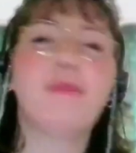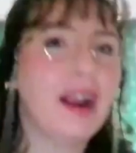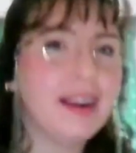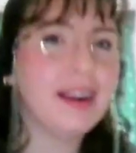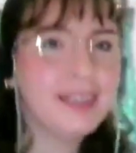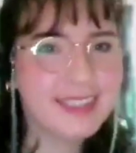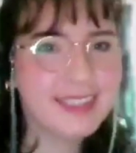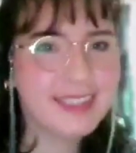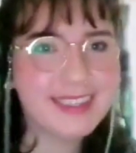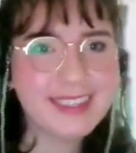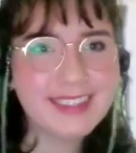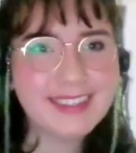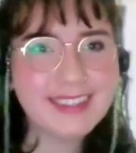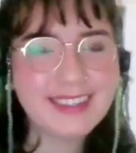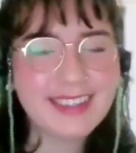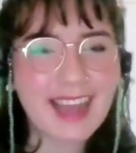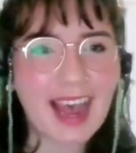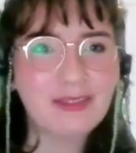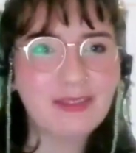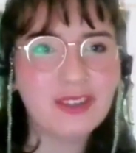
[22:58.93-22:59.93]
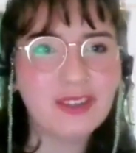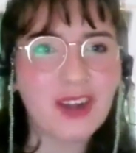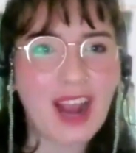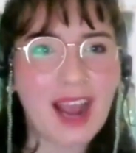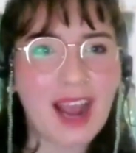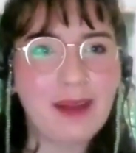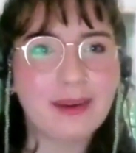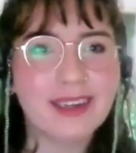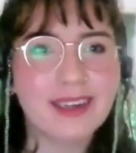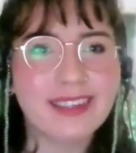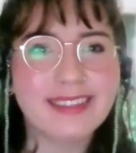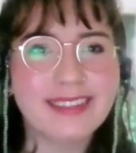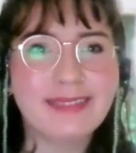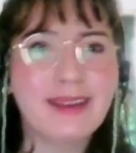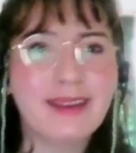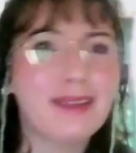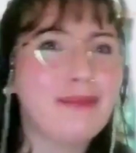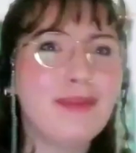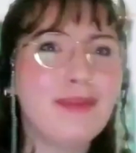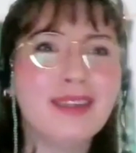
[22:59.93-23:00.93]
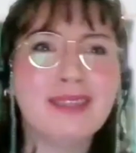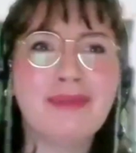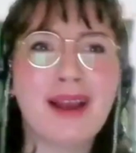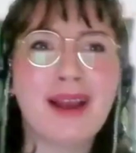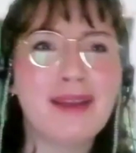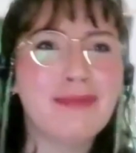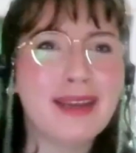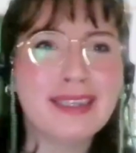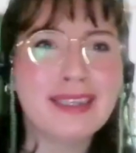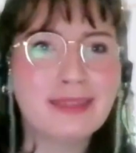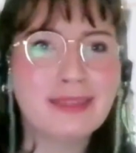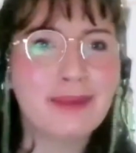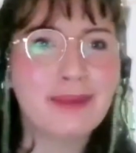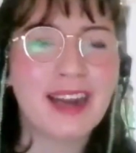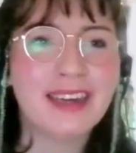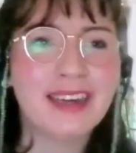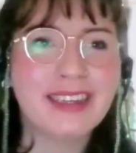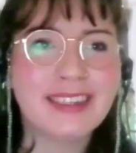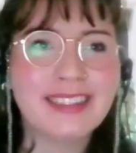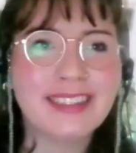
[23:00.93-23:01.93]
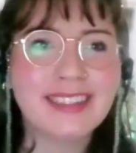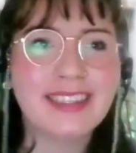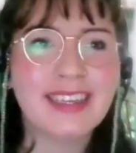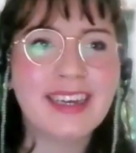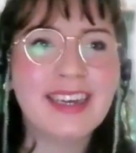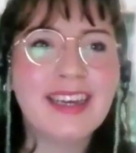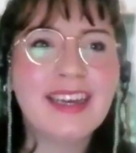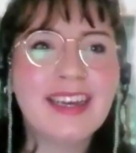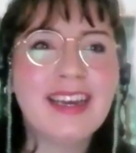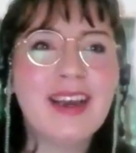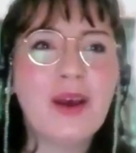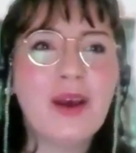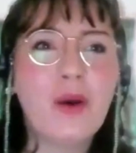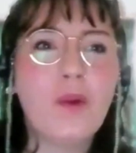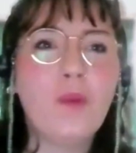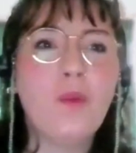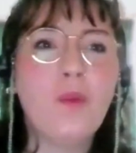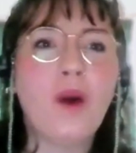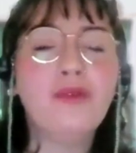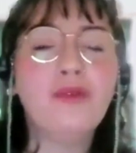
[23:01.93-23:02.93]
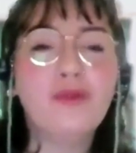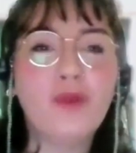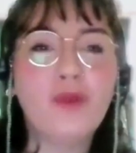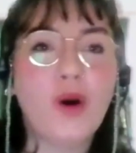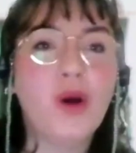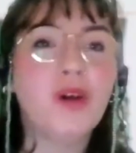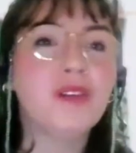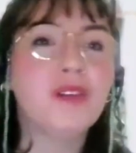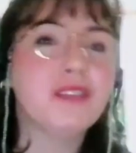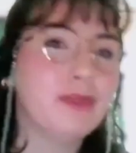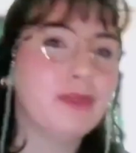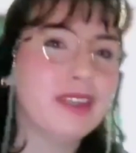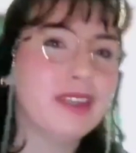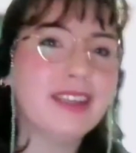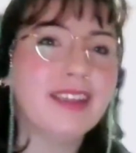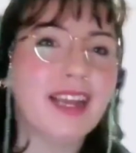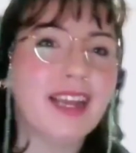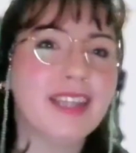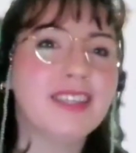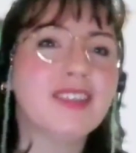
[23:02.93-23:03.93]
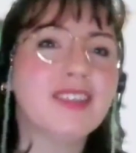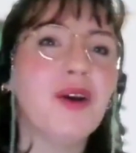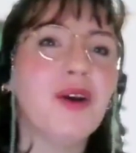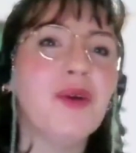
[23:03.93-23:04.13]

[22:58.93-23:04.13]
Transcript: parties after hours, like maybe departmental parties. What falls within that